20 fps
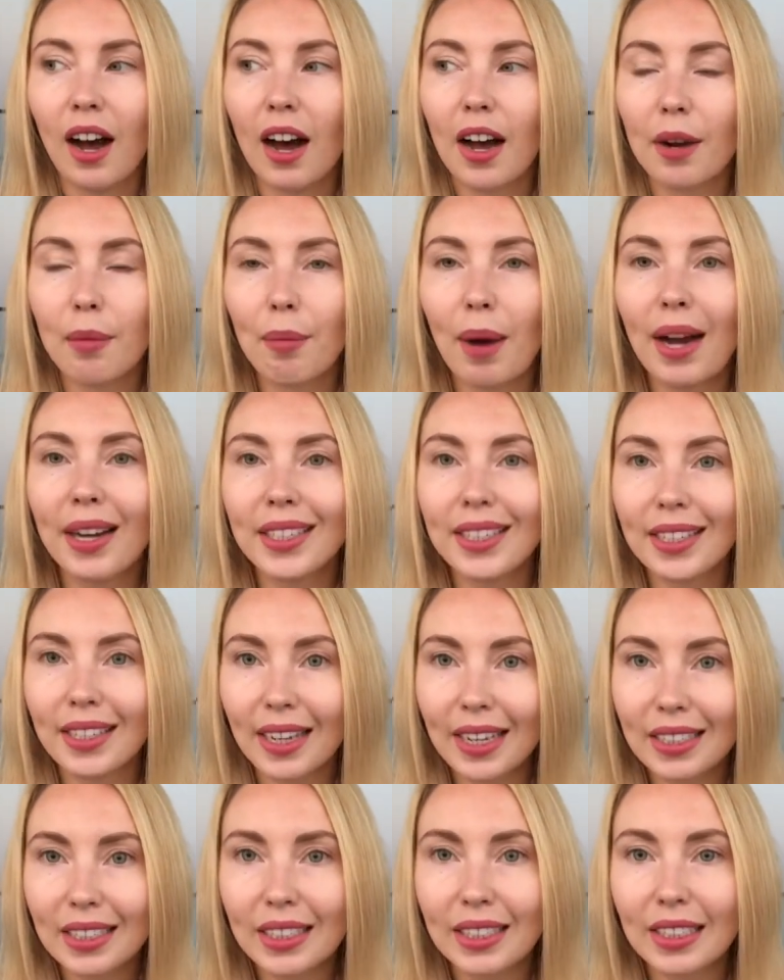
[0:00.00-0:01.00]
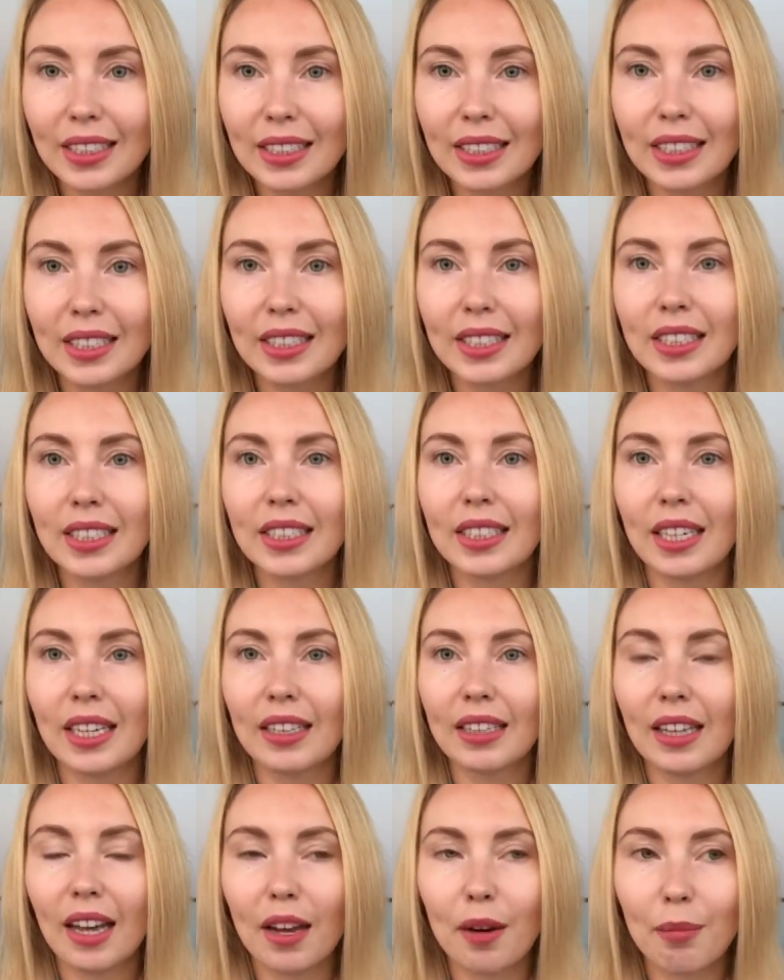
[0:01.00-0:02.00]
Armani residences
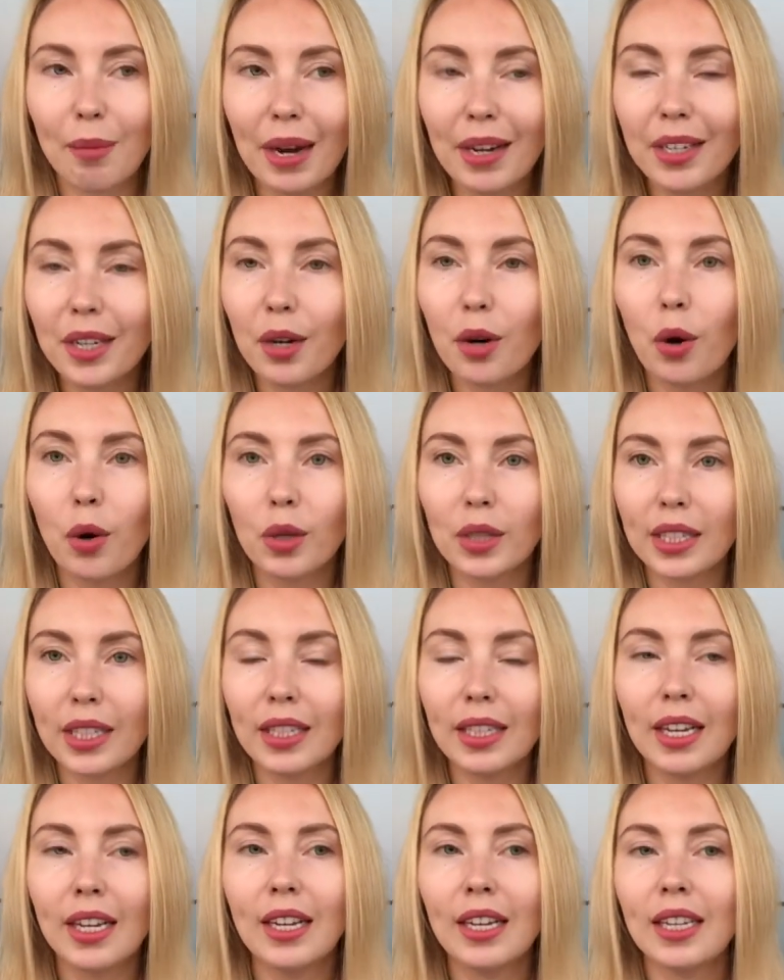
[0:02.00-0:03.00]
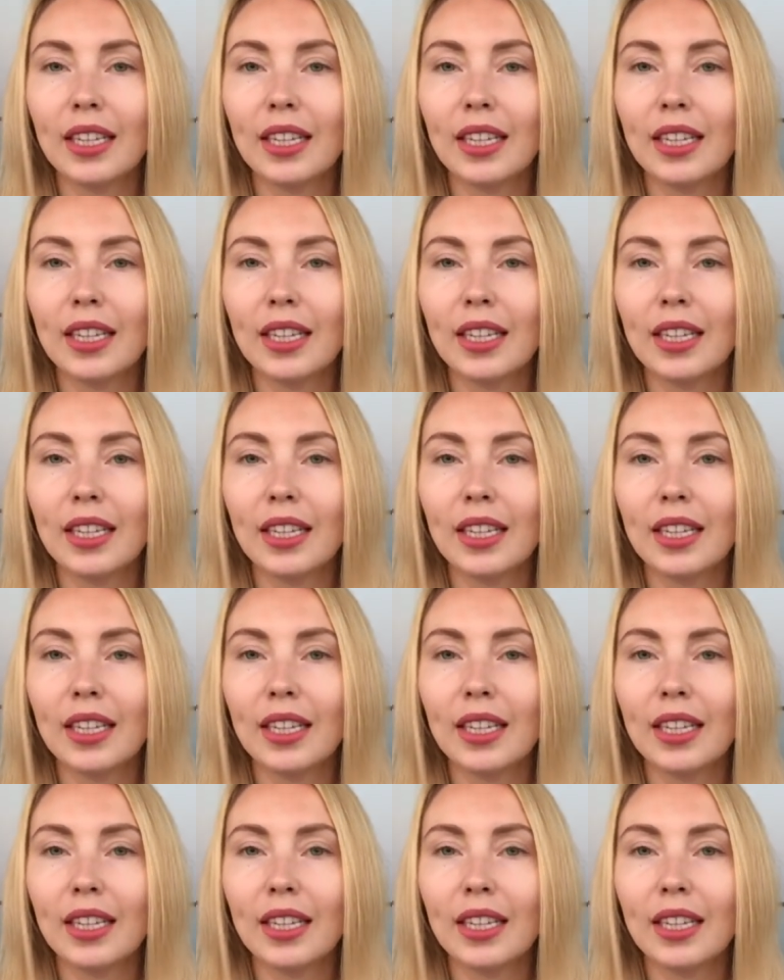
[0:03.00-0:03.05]
and Armani hotel.